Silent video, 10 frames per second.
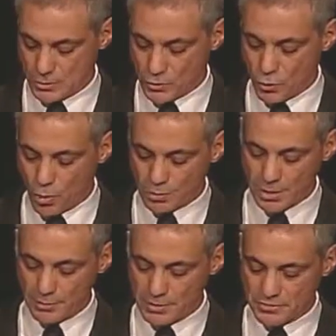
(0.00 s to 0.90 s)
You all
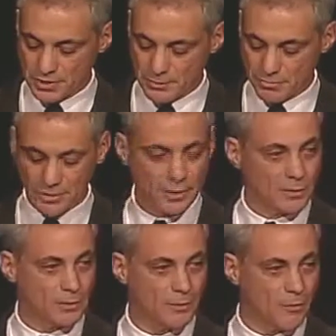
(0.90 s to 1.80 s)
tell me the same
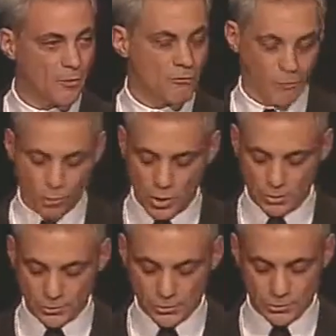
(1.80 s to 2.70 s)
thing. From
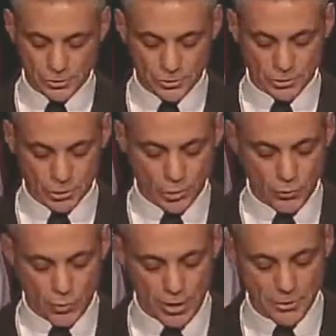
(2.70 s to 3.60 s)
welders to
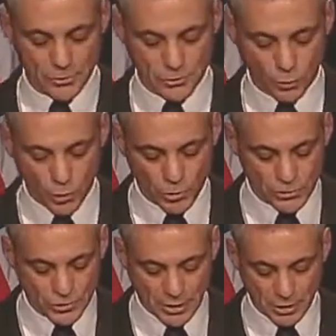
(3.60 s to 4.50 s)
code writers to
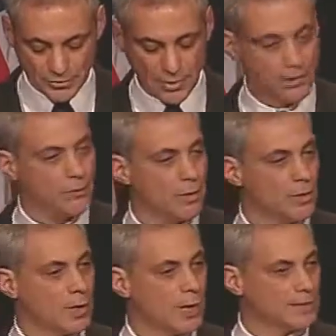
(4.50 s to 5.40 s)
workers in healthcare,
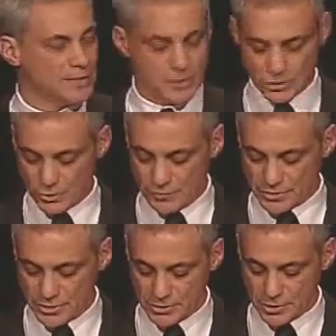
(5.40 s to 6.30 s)
IT
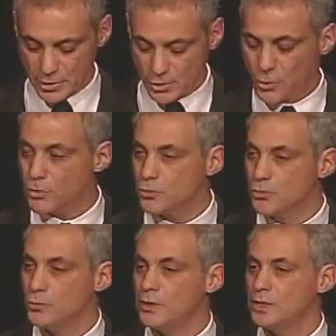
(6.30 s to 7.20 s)
services,
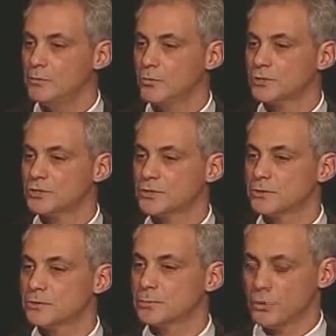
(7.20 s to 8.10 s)
you need more
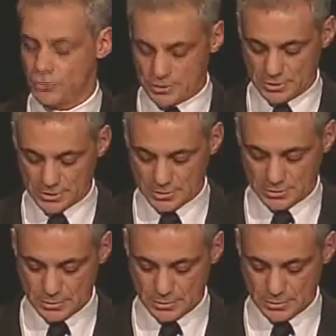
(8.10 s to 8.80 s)
skilled employees.